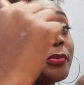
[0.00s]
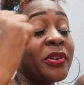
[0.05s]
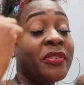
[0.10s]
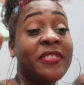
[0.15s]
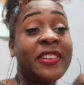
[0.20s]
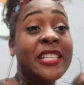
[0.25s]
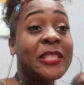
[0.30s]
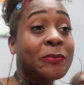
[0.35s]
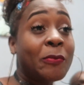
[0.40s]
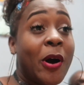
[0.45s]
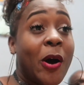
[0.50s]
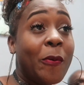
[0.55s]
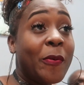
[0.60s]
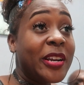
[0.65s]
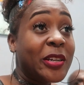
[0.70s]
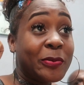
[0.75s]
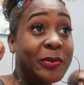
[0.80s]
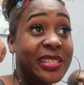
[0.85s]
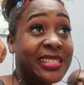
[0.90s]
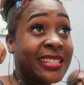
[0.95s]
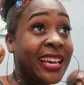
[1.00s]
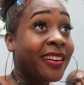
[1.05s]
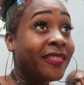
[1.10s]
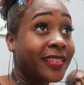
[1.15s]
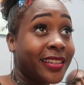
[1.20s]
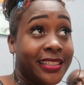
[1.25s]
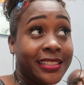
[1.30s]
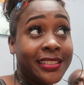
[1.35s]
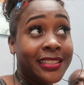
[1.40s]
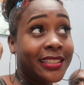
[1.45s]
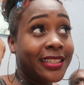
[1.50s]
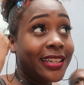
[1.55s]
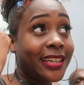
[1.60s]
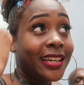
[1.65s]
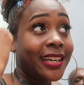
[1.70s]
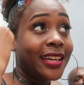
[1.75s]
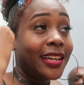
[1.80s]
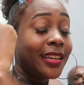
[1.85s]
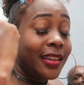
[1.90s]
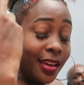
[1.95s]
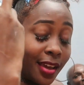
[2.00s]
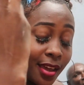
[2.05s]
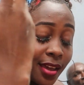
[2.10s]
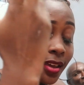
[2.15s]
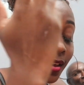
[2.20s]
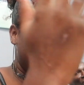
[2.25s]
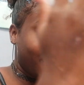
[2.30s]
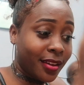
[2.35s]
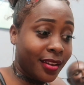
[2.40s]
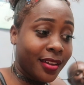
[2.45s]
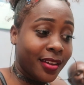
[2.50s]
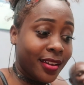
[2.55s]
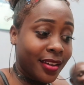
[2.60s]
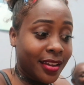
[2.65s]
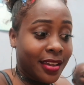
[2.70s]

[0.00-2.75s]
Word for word: the previous one, which was seven. Mm. Yeah.